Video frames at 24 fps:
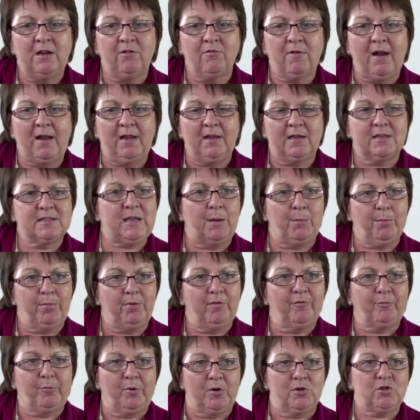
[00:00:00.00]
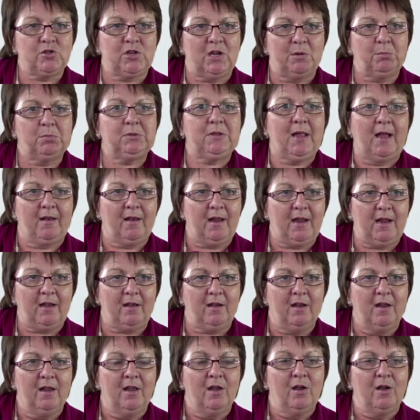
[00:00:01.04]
great example of project planning,